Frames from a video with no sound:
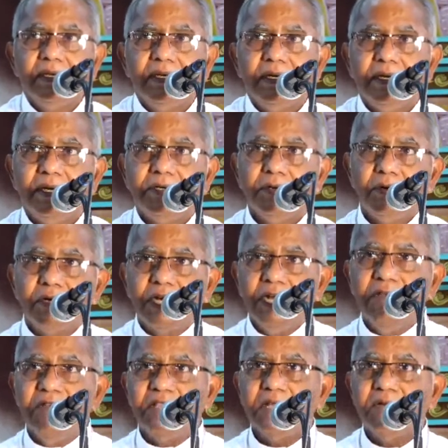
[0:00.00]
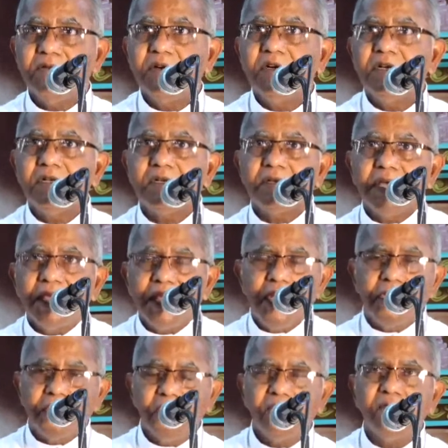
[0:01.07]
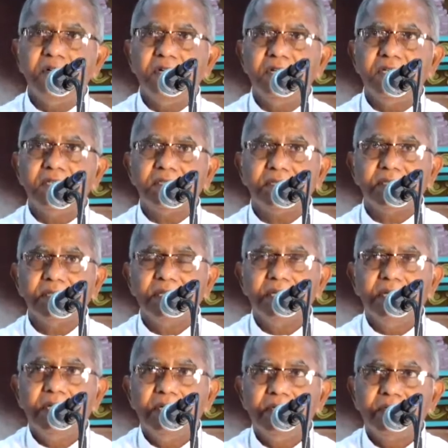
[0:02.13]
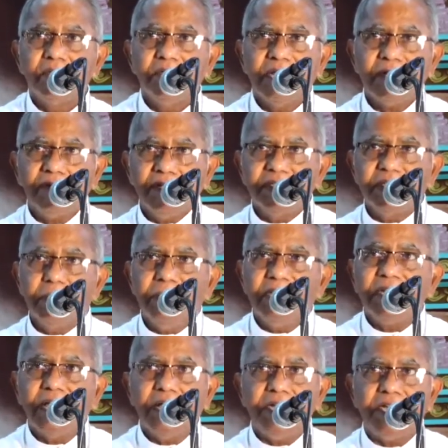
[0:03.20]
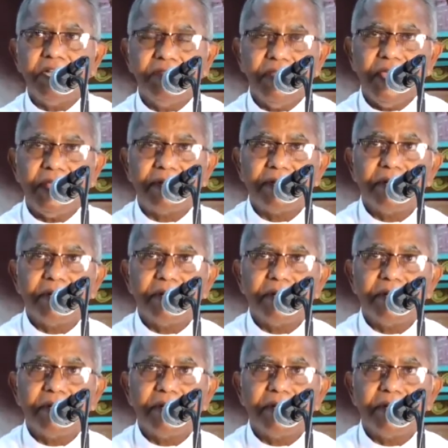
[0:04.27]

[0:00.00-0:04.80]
don't live in the world, hate the world. So that was the mentality there.